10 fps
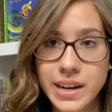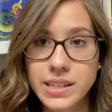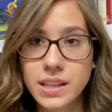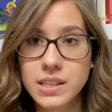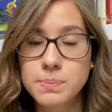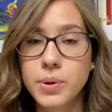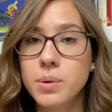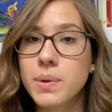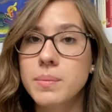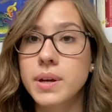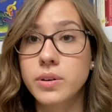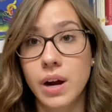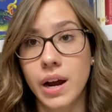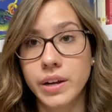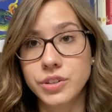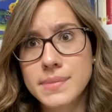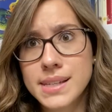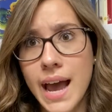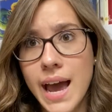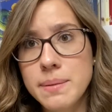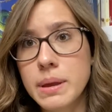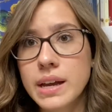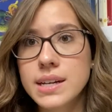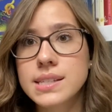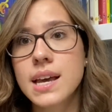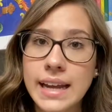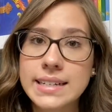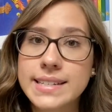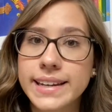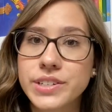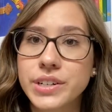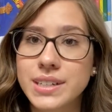I say this book made me cry or just sad because Anastasia